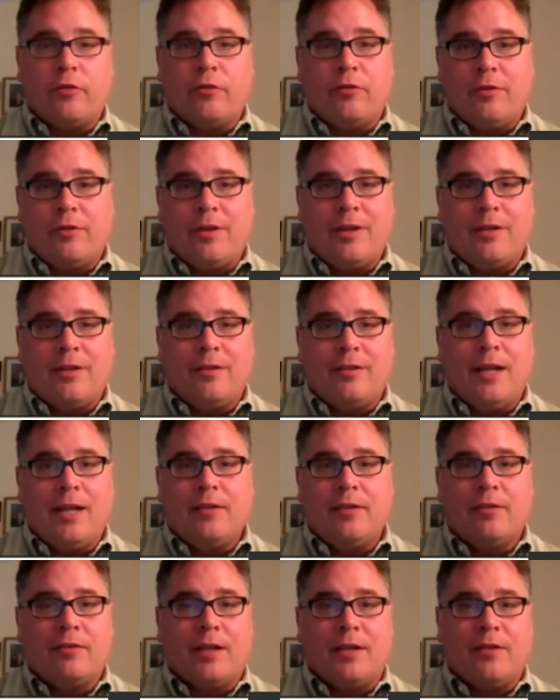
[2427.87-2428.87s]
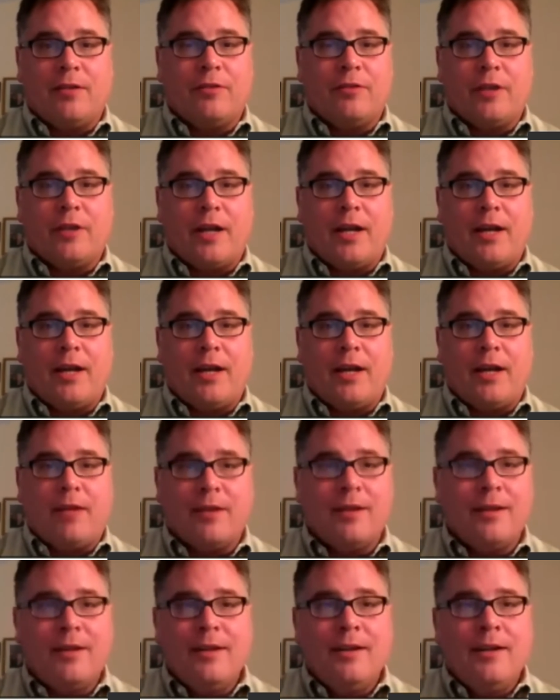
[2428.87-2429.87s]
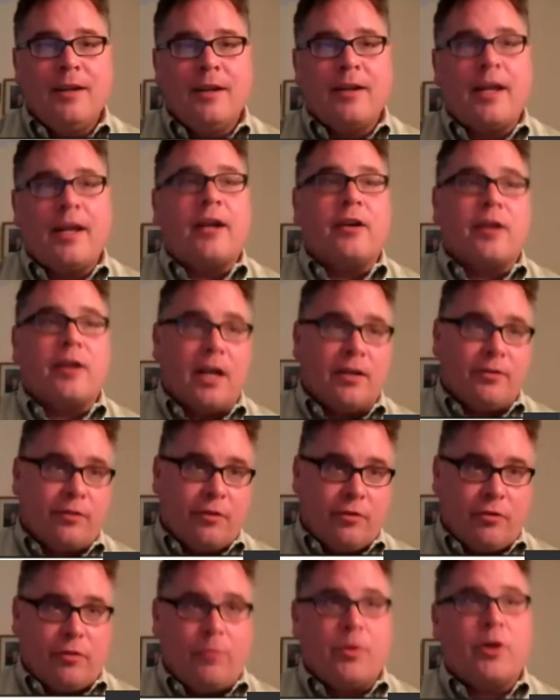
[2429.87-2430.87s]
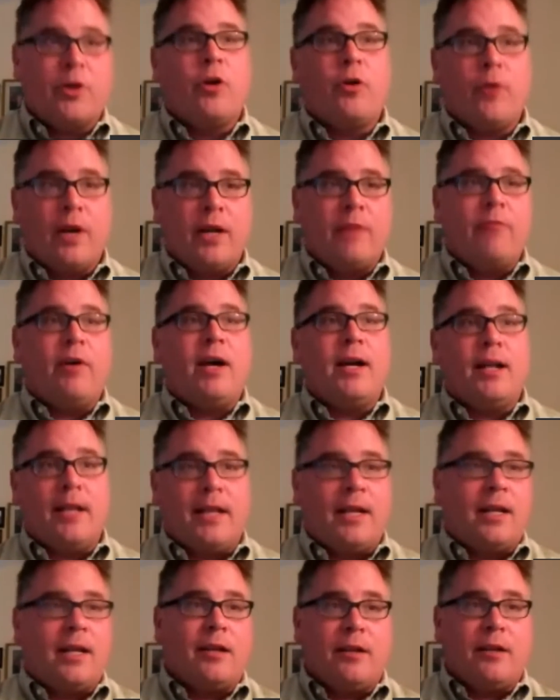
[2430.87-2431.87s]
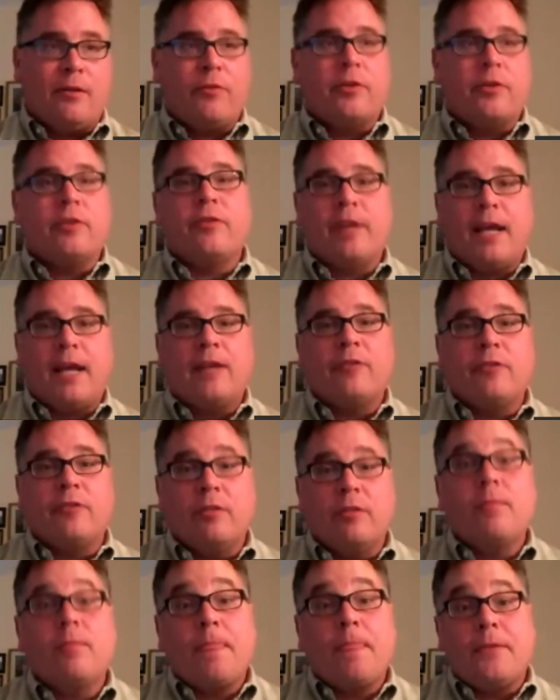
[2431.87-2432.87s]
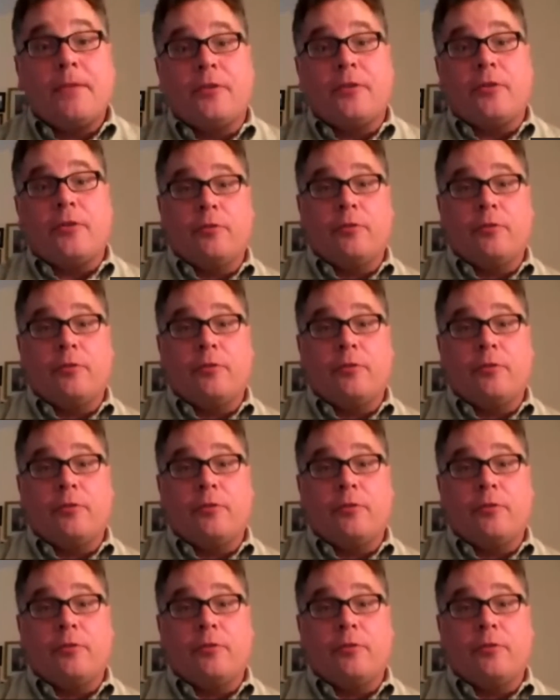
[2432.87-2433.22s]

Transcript: the legislature is going to have to, not unconstitutional, but already violating a different statute, so to